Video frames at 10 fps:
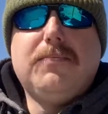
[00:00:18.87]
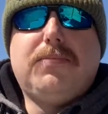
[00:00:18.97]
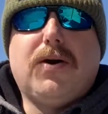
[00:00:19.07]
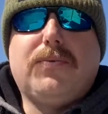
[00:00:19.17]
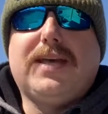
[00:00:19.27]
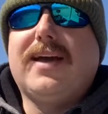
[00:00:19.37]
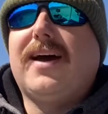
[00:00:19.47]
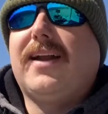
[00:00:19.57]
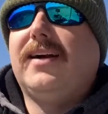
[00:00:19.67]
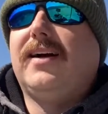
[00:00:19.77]
but we
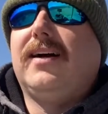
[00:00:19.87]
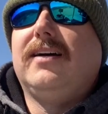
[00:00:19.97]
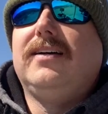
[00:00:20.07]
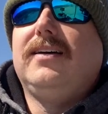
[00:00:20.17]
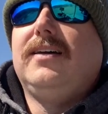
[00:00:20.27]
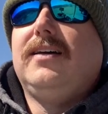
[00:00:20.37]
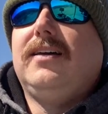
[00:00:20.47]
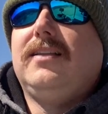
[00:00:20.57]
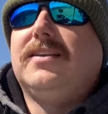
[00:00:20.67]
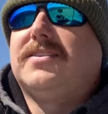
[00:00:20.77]
got
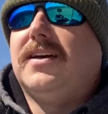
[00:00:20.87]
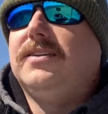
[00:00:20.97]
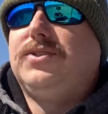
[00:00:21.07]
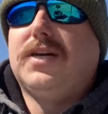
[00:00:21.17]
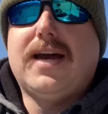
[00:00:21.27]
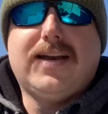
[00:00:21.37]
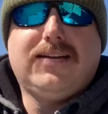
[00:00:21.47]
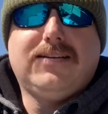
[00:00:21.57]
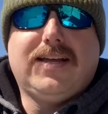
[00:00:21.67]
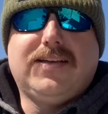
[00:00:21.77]
the sun
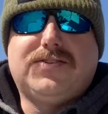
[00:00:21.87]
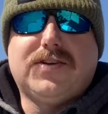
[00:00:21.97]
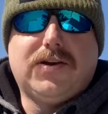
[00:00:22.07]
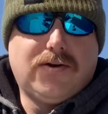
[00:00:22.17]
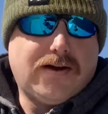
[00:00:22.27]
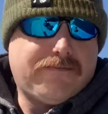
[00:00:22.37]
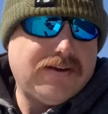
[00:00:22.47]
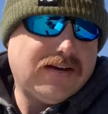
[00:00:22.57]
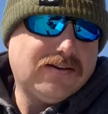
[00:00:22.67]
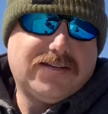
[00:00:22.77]
shining, and so I
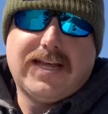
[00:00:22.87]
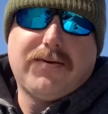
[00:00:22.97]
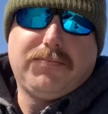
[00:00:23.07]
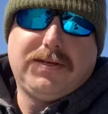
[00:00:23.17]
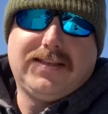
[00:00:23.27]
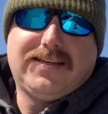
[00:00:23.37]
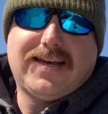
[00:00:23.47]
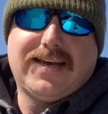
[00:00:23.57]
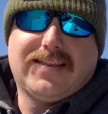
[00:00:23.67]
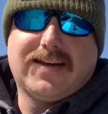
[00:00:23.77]
figured today would be the
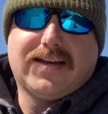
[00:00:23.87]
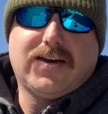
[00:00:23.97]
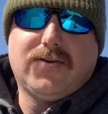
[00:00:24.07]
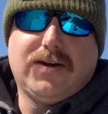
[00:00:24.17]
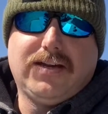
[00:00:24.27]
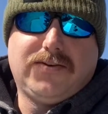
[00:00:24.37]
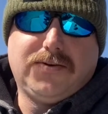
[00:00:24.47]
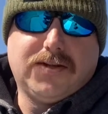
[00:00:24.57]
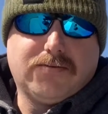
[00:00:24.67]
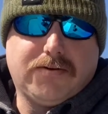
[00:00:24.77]
day that I go and do
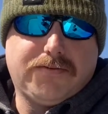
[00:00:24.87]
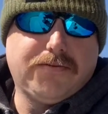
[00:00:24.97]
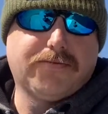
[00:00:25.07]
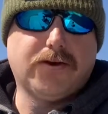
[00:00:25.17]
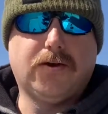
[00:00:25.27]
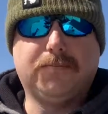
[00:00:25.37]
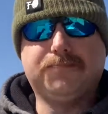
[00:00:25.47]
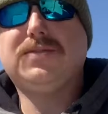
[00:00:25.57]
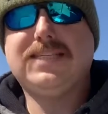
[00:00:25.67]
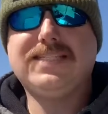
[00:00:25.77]
another review for y'all.
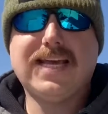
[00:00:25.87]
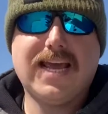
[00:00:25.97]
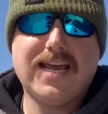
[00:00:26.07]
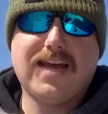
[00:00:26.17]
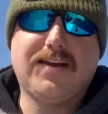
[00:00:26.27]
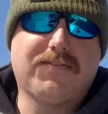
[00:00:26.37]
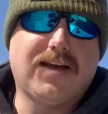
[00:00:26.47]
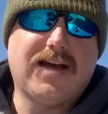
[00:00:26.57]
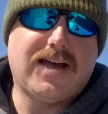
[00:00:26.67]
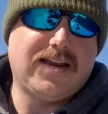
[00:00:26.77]
Today, I've
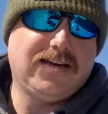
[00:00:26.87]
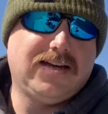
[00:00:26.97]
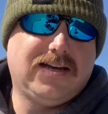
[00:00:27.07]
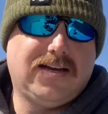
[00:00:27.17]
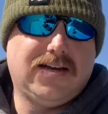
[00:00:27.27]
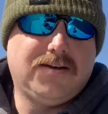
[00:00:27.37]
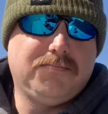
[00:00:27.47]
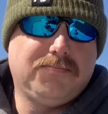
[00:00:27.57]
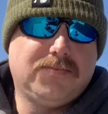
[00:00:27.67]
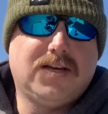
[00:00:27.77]
got
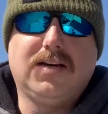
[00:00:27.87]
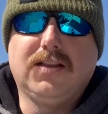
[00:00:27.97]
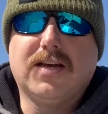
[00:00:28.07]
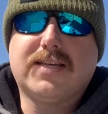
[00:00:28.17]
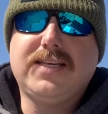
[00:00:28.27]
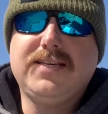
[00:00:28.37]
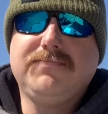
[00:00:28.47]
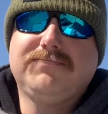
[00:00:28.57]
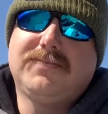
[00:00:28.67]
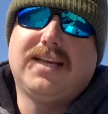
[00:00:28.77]
the Hiluckey.
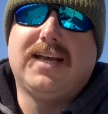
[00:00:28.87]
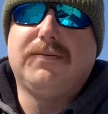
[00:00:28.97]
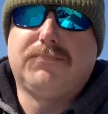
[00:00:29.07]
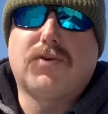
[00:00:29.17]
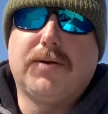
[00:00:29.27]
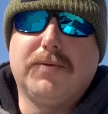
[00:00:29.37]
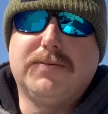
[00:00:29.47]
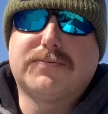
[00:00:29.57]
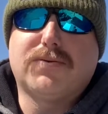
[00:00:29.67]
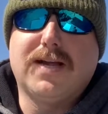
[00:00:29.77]
And I'm probably
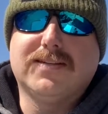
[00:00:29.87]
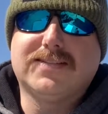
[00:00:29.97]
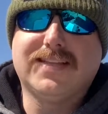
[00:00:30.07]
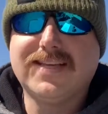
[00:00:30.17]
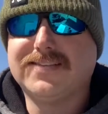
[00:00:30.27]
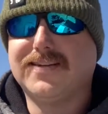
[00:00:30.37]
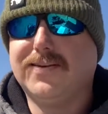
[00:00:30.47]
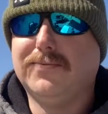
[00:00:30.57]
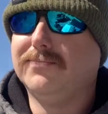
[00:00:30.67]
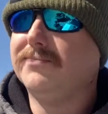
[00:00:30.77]
mispronouncing that,
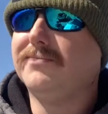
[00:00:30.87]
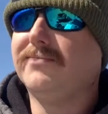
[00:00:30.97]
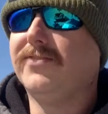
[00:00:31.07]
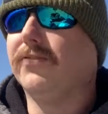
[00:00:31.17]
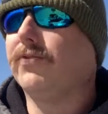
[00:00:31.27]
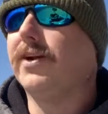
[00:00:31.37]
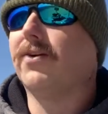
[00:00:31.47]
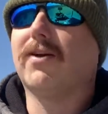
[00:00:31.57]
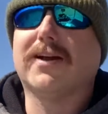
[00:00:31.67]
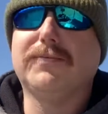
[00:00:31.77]
so feel free to
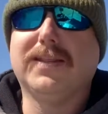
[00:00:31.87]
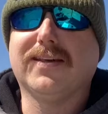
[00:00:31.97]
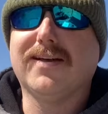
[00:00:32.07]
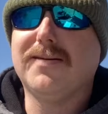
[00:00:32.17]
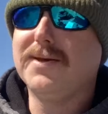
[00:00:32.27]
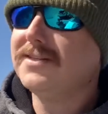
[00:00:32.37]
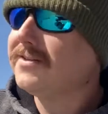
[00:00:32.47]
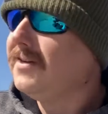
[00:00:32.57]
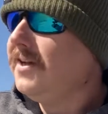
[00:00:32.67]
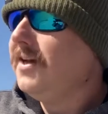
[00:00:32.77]
correct me in the comments.
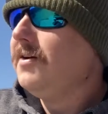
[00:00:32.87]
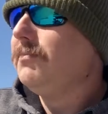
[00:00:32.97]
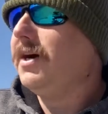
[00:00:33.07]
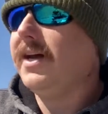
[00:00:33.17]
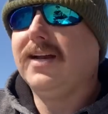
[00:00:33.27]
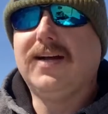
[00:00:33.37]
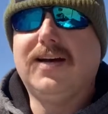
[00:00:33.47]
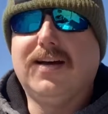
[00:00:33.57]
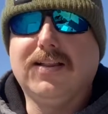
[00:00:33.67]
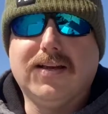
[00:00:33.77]
But
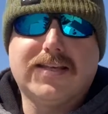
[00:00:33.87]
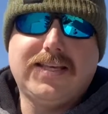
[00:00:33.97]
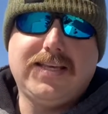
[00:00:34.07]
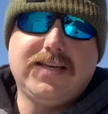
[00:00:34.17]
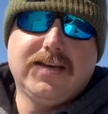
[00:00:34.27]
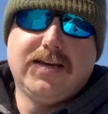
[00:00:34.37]
Hiluckey